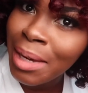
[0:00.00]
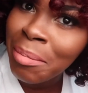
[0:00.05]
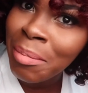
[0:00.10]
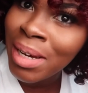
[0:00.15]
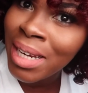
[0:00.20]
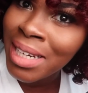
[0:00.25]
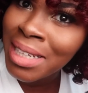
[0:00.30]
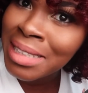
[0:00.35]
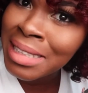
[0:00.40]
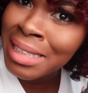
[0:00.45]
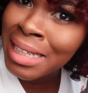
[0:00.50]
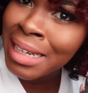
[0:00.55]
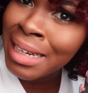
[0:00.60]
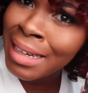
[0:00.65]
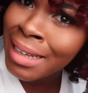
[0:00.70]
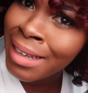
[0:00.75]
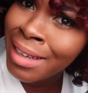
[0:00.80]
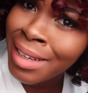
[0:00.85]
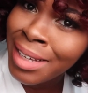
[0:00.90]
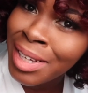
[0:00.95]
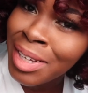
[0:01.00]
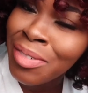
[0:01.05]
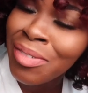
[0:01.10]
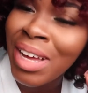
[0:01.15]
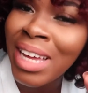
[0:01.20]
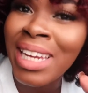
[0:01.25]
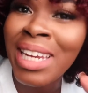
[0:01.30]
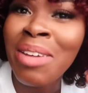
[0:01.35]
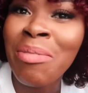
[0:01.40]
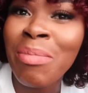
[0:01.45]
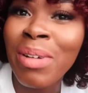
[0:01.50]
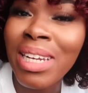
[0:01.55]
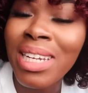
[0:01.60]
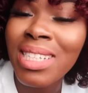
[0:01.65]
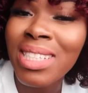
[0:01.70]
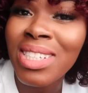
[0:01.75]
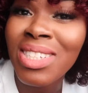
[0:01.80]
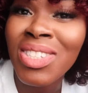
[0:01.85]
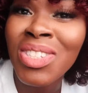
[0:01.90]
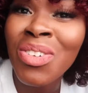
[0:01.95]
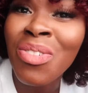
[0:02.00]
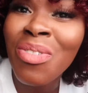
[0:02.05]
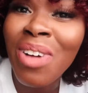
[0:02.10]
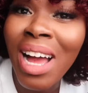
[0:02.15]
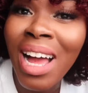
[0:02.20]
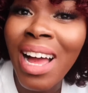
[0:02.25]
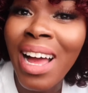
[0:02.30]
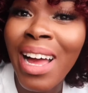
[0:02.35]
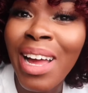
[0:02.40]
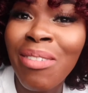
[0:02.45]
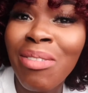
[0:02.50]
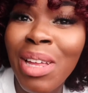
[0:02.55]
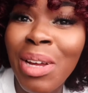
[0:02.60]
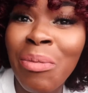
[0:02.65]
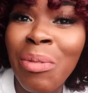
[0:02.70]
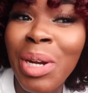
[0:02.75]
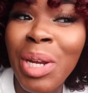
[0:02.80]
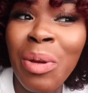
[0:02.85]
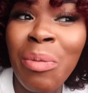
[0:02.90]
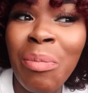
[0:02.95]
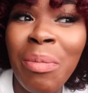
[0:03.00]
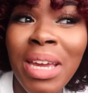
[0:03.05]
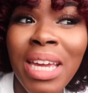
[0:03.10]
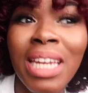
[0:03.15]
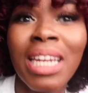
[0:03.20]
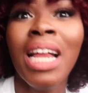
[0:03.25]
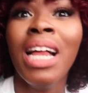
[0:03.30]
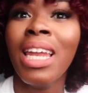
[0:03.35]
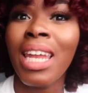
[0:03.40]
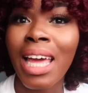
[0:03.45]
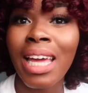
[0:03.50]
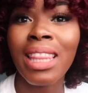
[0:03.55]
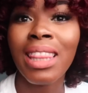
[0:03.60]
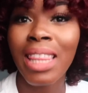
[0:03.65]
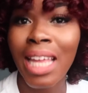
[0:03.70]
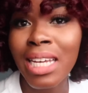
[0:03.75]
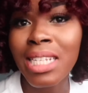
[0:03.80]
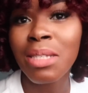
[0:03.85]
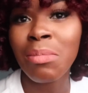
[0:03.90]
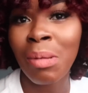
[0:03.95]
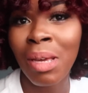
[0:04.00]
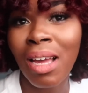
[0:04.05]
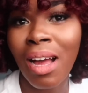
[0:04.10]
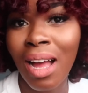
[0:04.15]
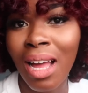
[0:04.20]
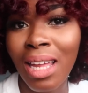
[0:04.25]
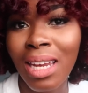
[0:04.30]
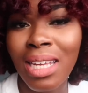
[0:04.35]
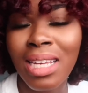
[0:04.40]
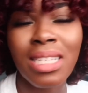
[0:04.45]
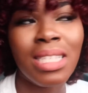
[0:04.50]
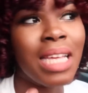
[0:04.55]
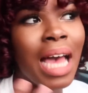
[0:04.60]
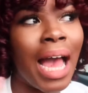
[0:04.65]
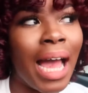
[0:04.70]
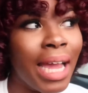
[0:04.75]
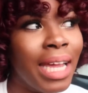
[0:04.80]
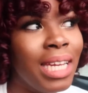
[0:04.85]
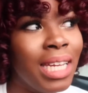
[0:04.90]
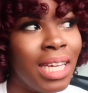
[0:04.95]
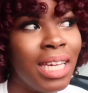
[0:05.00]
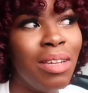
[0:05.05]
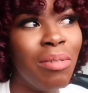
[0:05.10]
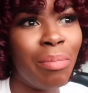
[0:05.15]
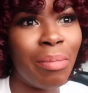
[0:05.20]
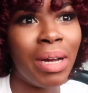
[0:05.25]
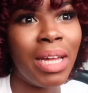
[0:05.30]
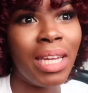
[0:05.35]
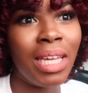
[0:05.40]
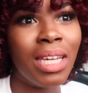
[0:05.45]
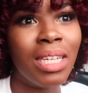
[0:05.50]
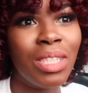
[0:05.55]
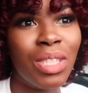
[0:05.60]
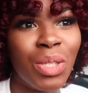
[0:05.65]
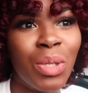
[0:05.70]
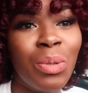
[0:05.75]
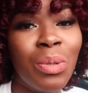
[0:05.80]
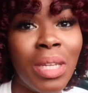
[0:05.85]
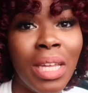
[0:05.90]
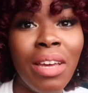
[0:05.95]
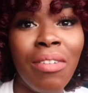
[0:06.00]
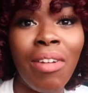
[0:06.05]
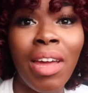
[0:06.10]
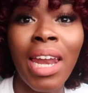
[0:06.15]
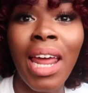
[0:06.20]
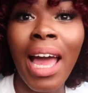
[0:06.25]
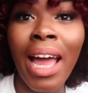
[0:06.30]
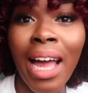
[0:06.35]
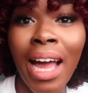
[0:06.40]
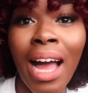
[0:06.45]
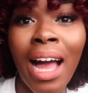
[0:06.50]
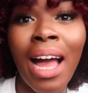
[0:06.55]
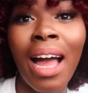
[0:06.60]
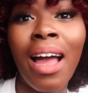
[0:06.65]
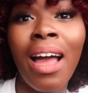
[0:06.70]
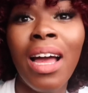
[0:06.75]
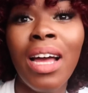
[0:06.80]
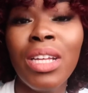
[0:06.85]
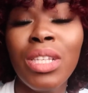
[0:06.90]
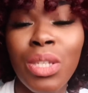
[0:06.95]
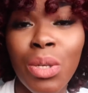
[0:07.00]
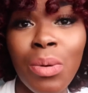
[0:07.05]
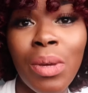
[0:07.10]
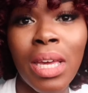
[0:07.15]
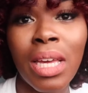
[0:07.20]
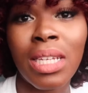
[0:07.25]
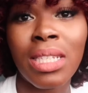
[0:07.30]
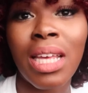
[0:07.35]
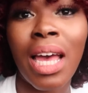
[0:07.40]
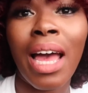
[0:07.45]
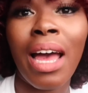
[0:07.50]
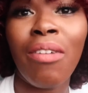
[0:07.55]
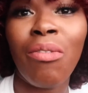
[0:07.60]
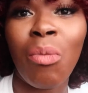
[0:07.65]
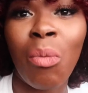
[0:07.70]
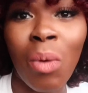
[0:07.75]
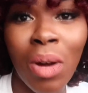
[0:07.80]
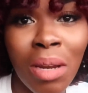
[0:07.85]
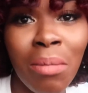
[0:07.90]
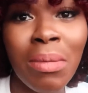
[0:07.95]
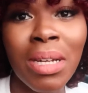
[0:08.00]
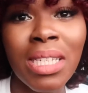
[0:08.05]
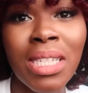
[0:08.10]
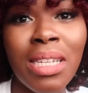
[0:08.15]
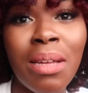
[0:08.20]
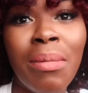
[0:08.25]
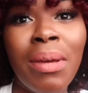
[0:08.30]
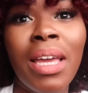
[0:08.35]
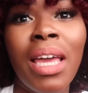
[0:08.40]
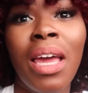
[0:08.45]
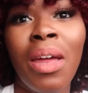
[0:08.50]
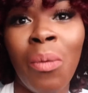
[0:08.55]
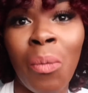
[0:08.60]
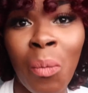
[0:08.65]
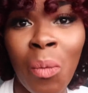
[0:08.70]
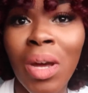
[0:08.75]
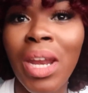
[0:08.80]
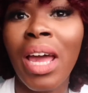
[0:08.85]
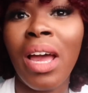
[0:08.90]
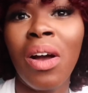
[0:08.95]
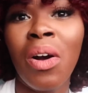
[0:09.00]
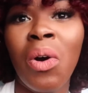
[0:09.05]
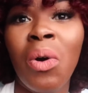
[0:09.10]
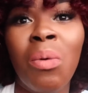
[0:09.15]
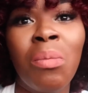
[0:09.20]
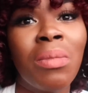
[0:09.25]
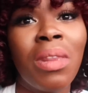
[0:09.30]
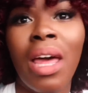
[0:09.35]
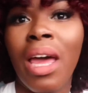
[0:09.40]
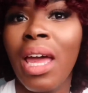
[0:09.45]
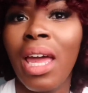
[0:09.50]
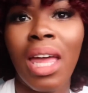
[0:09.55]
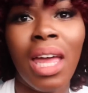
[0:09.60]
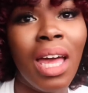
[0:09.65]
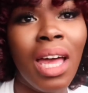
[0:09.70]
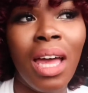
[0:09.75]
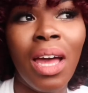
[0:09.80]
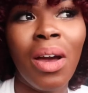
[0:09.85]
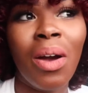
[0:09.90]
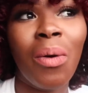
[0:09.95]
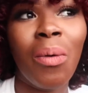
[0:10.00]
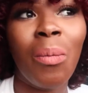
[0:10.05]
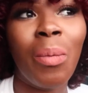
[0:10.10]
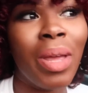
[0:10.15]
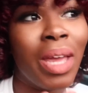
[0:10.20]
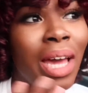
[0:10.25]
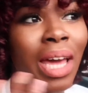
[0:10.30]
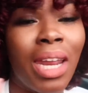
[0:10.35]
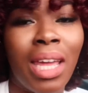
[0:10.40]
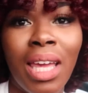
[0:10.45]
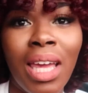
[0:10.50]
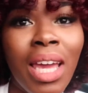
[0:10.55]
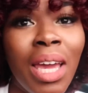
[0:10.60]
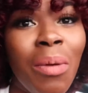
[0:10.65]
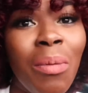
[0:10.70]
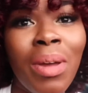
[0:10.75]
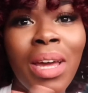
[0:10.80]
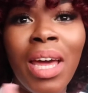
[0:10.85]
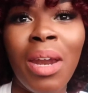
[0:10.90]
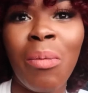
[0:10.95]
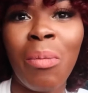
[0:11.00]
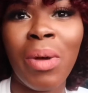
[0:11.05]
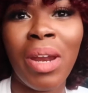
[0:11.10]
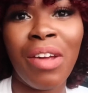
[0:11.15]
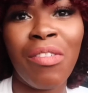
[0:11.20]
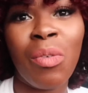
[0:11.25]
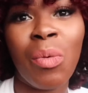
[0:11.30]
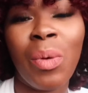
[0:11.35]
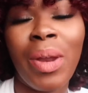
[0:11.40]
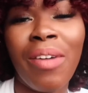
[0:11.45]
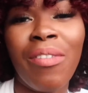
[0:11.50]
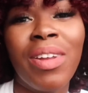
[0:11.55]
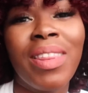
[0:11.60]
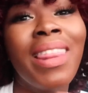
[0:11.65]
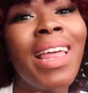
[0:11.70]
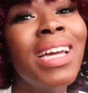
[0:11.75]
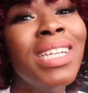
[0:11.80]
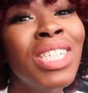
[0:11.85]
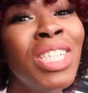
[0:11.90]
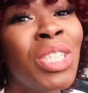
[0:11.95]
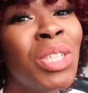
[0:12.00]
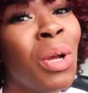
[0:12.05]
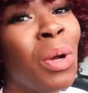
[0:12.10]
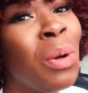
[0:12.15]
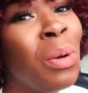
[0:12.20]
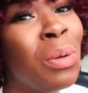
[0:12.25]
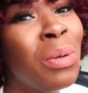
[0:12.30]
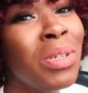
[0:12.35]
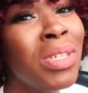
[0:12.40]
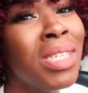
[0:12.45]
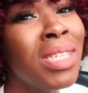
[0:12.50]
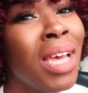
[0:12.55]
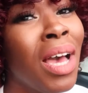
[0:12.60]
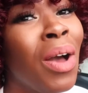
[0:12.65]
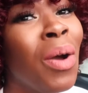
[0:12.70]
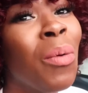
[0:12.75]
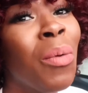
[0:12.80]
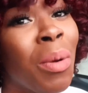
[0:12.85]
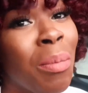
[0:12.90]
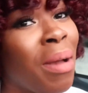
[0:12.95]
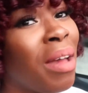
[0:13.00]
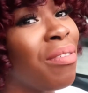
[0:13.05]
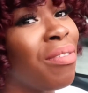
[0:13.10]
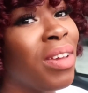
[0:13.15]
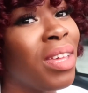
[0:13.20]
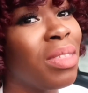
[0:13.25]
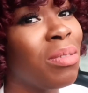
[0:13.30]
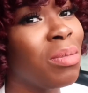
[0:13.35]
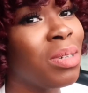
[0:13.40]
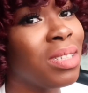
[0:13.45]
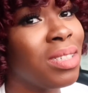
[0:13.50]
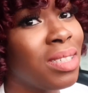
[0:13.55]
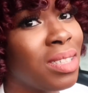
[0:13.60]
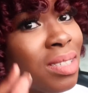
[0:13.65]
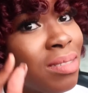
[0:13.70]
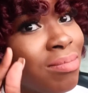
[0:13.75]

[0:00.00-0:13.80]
money to live. I need money to survive. Like, what do you mean? Like, let's be honest. I need money to live. And I got 2 kids. I have one in my stomach and one at home. Like, we gotta eat, we gotta whatever. That shows where my faith was.